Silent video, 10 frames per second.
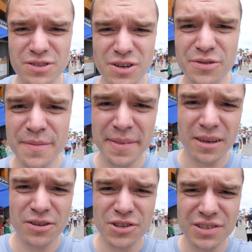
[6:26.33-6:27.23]
so
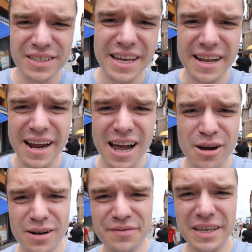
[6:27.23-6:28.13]
you just get
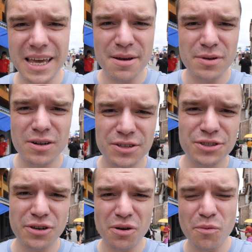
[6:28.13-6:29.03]
out of the cable car, you
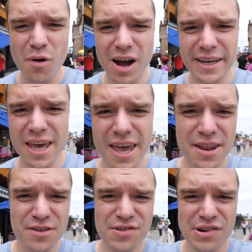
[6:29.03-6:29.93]
start walking and
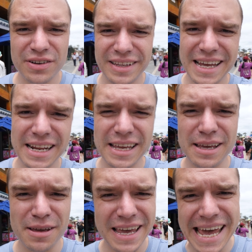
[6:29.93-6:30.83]
you start getting
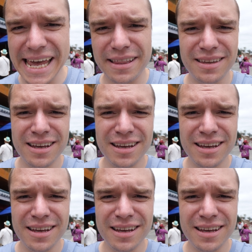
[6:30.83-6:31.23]
hit